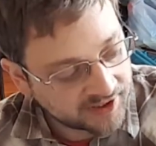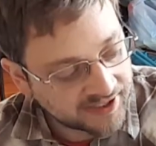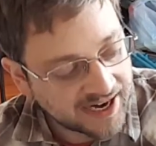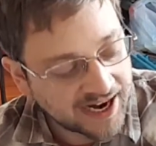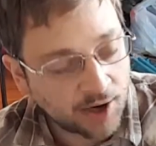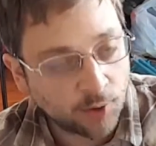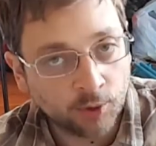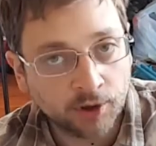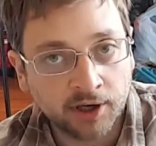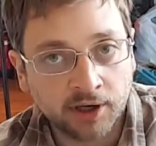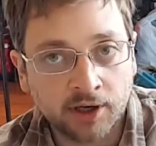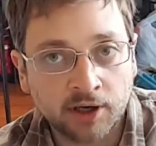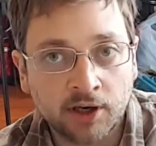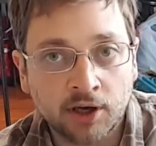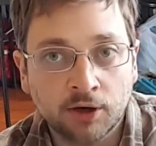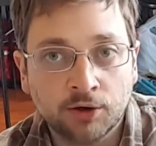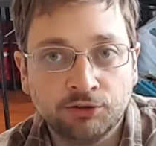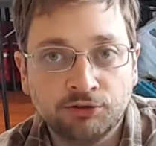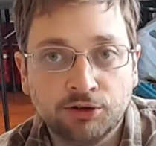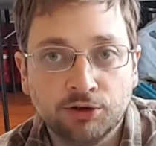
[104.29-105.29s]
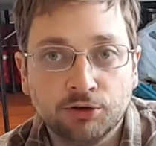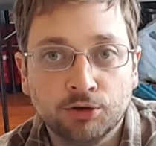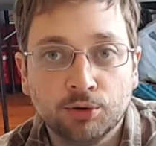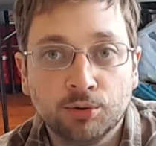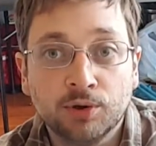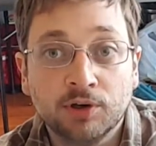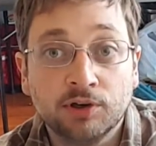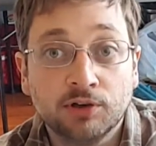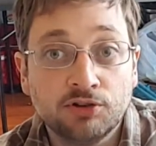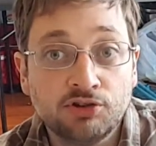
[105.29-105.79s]
Now we're going to go
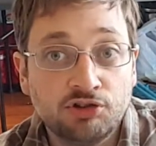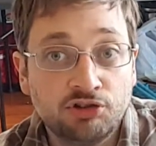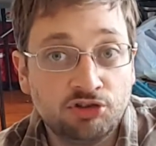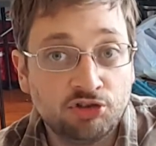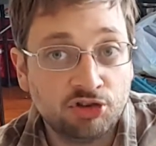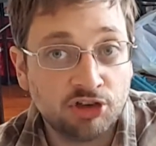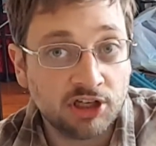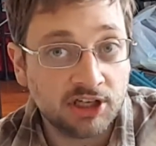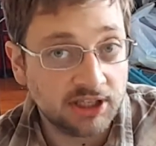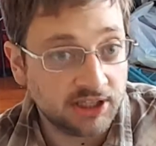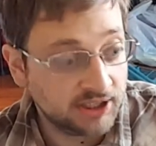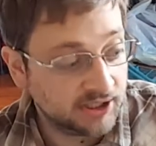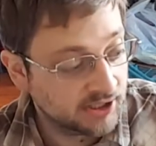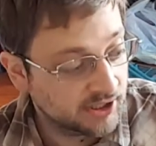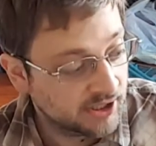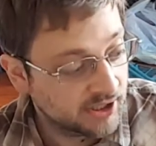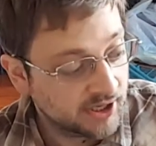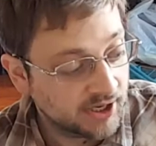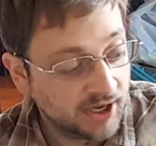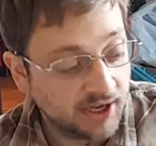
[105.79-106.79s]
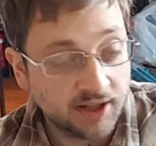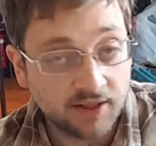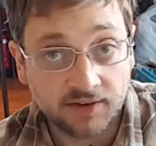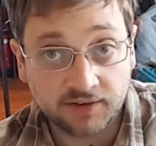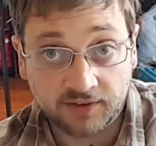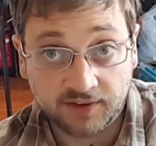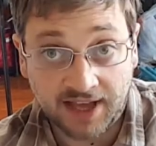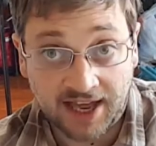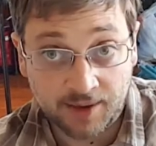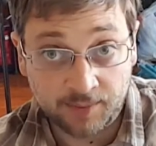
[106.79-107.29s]
to G.
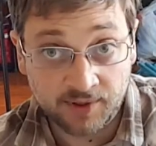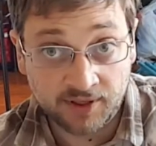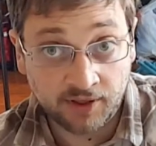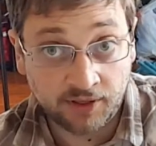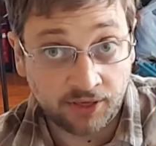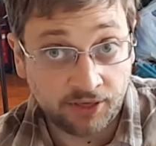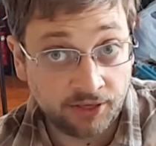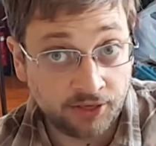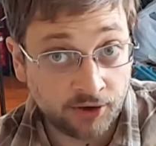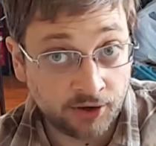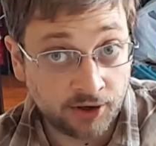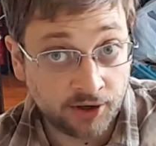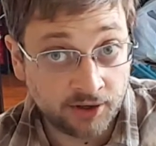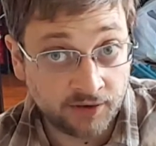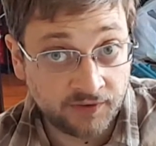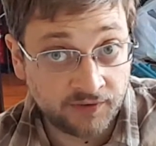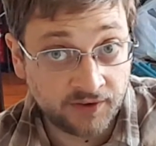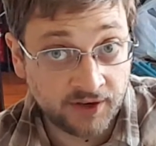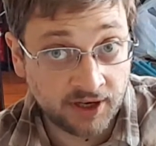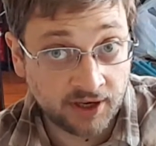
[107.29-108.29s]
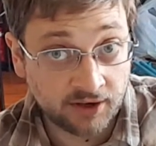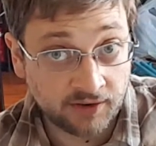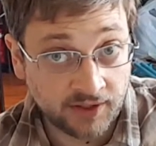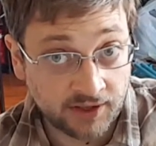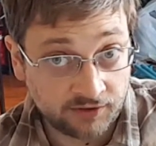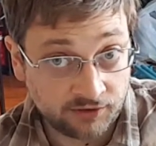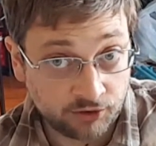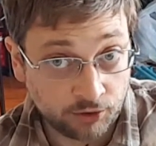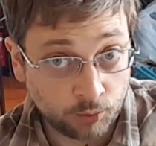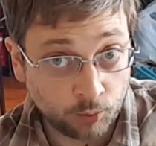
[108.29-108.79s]
It's got to be the 3rd finger.
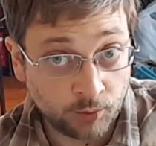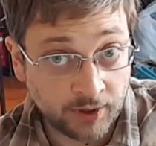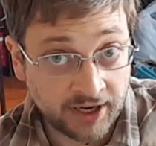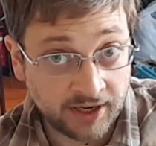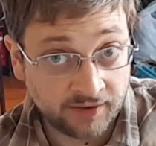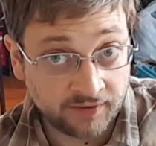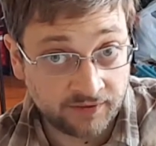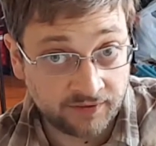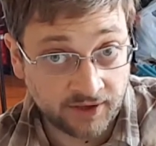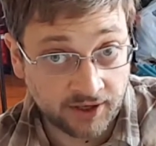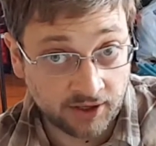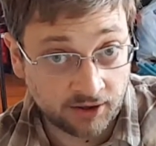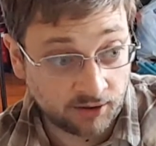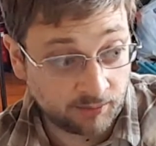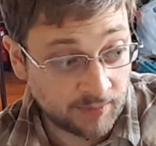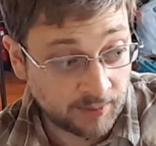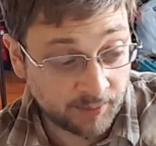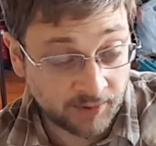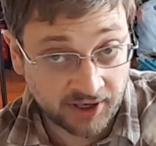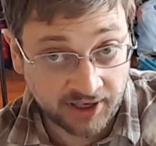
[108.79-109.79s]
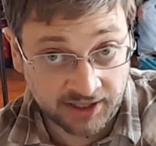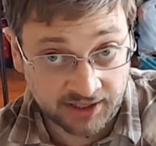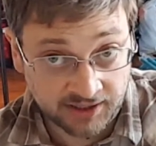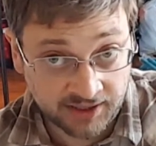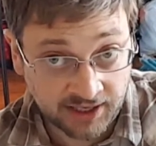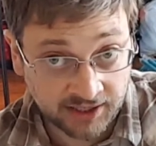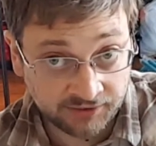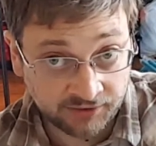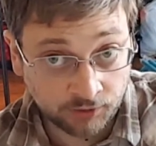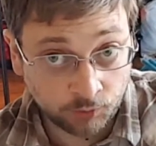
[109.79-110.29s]
That's your ring finger. Remember,
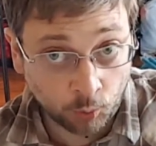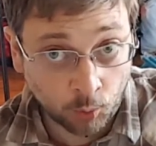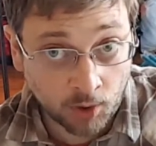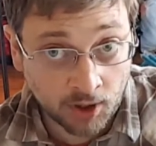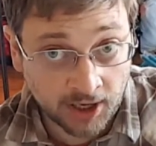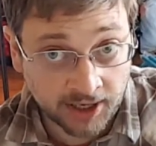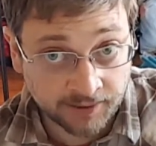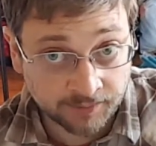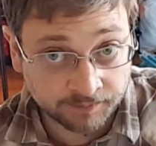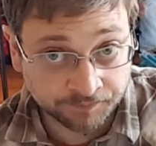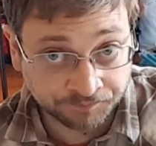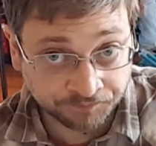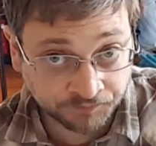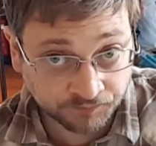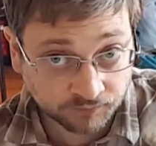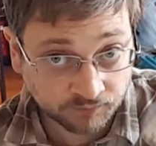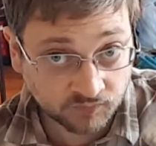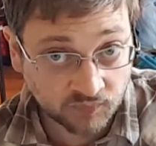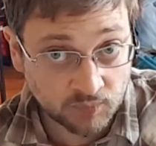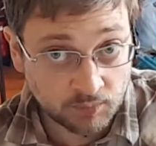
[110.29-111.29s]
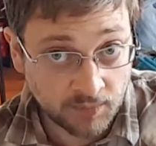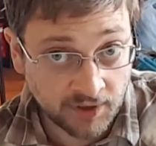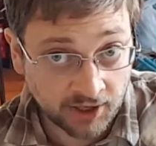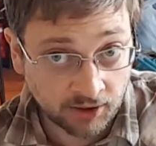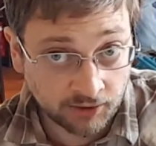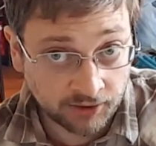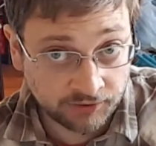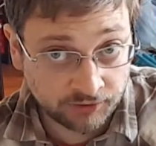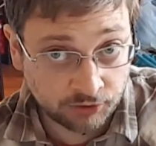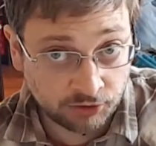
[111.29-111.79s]
index is 1,
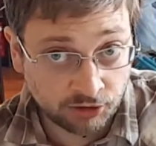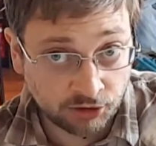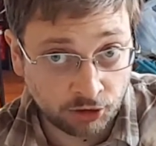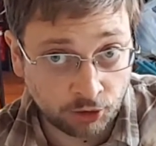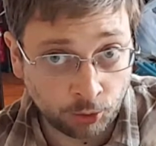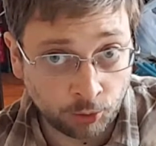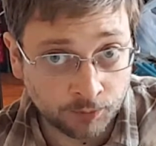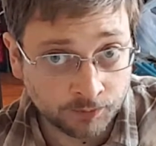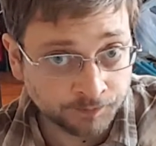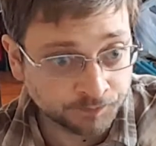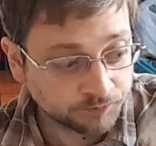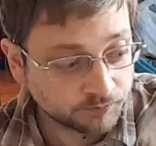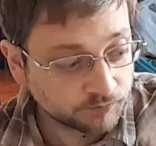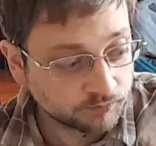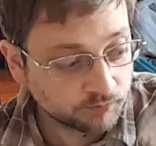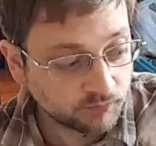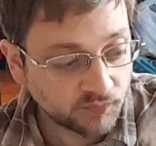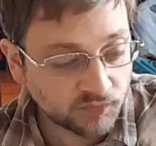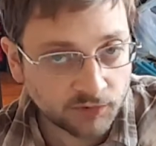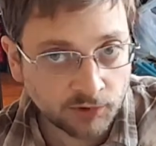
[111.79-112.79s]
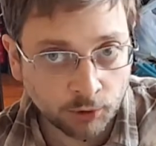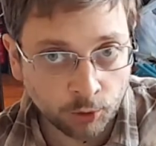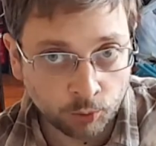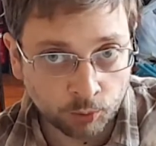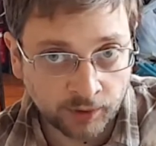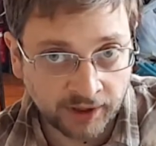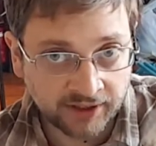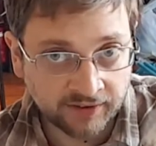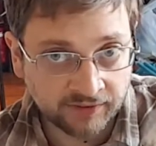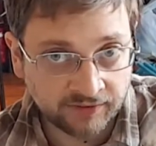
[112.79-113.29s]
middle is 2,
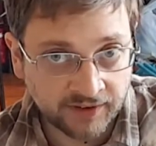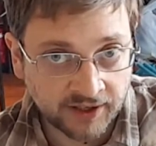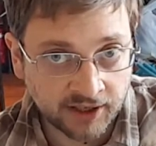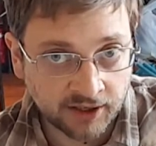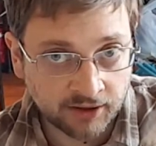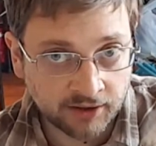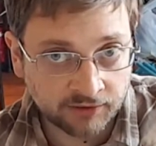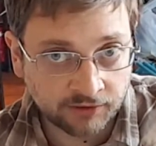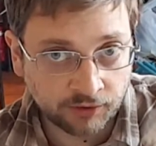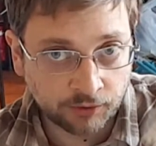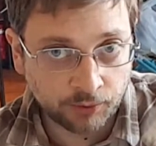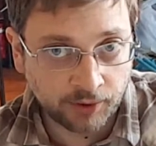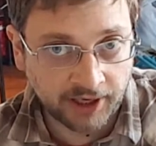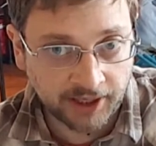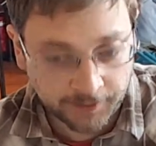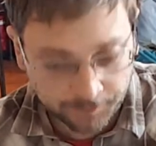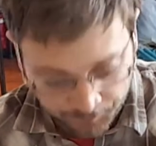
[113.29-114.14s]
ring finger is 3.